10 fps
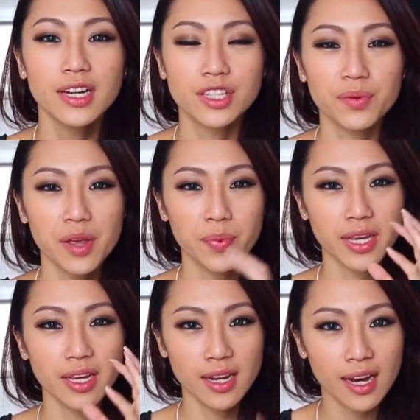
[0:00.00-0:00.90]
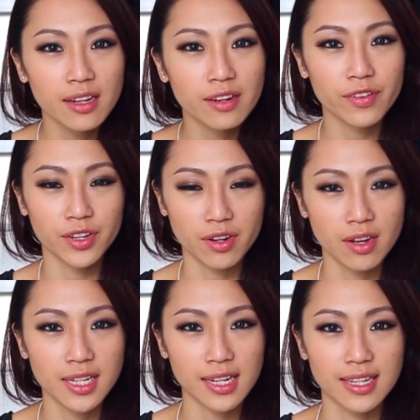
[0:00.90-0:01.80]
So when you're picking colour for your
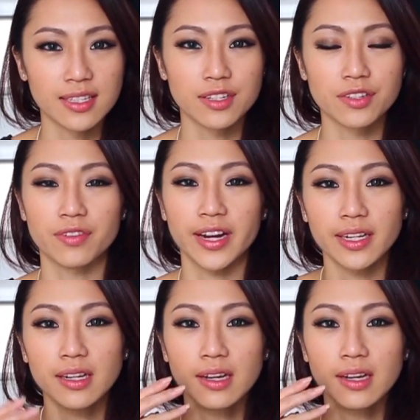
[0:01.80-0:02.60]
contact lenses, right,